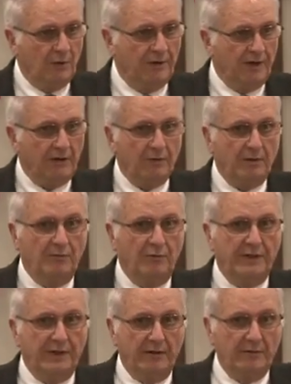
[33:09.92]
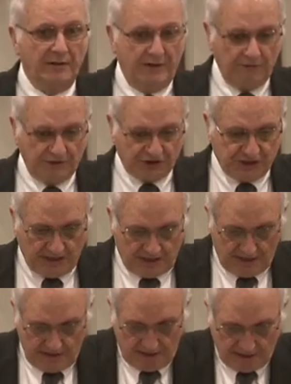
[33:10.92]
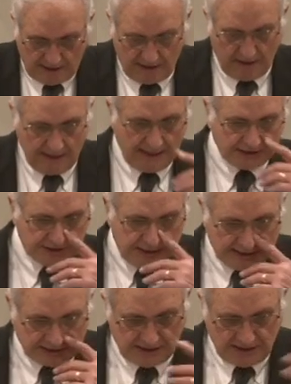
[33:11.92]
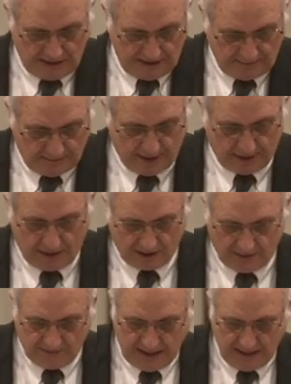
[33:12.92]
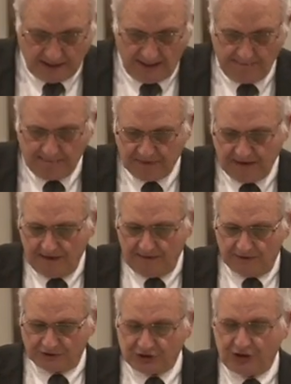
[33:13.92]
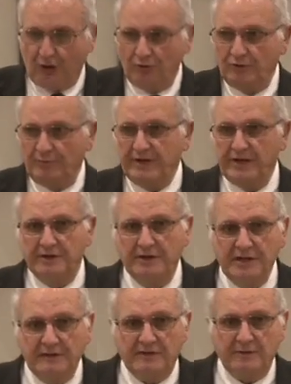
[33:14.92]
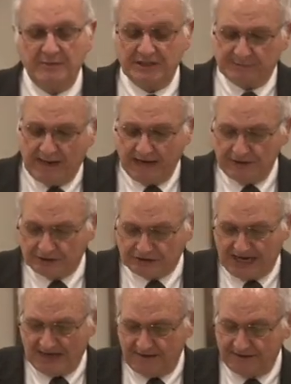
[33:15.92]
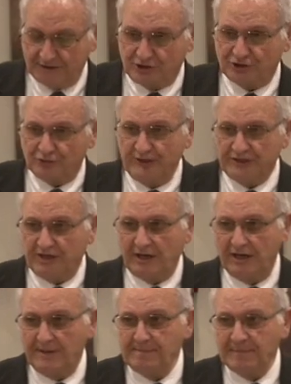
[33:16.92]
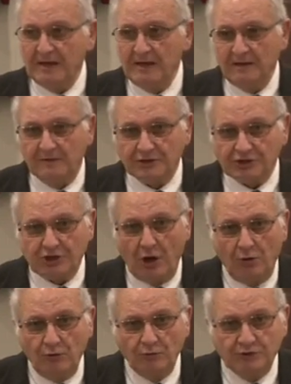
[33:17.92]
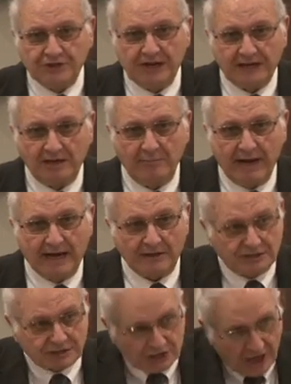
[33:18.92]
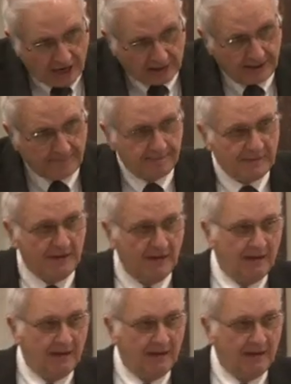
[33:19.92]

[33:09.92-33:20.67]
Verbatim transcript: when they were, when they, when they would sit uh, as, as the monarch of England, the stone would be underneath them. But it's my understanding that just recently, the stone was taken back to Scotland.